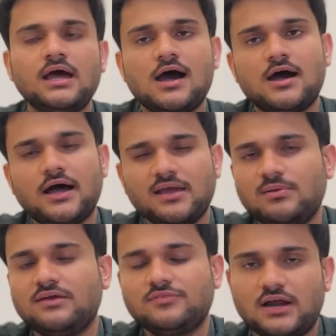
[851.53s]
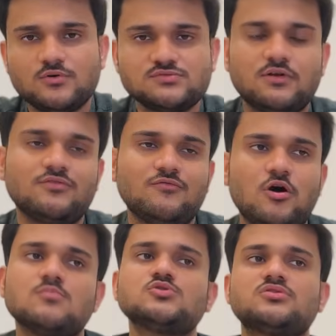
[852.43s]
Uh, I believe that was one of the
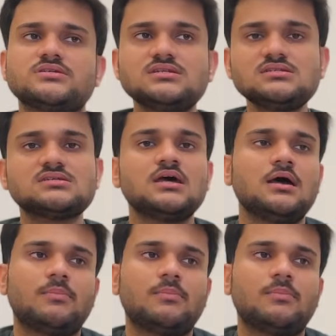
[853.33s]
foremost reasons.